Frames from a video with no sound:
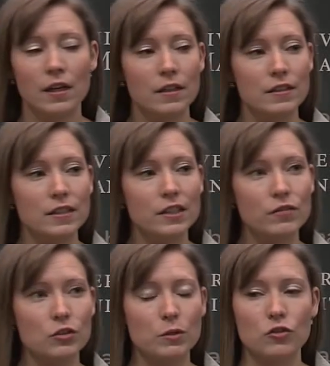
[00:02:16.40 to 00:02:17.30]
To see if
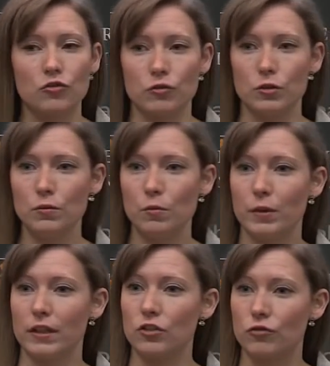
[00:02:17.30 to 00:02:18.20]
this was true, we
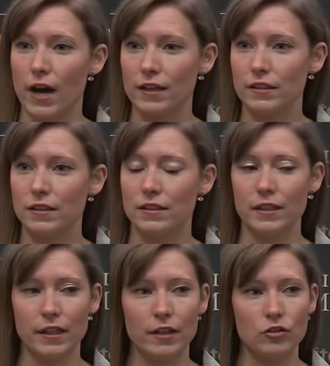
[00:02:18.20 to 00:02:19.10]
extracted
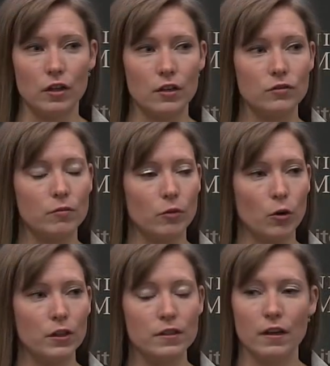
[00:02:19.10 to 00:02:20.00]
CDH lungs from
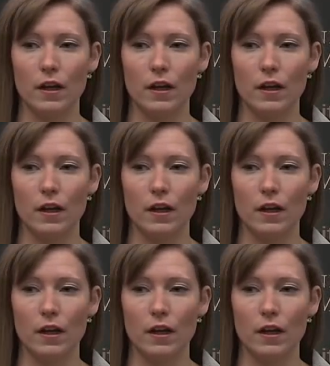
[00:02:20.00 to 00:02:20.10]
rodents